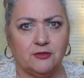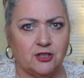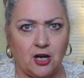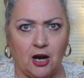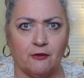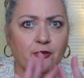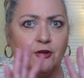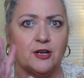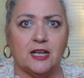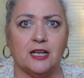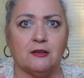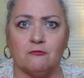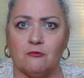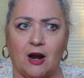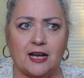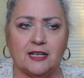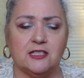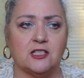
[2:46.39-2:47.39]
covered in
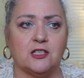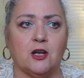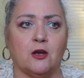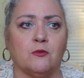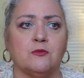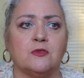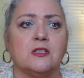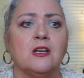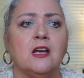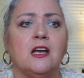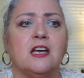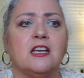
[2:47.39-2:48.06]
rhinestones.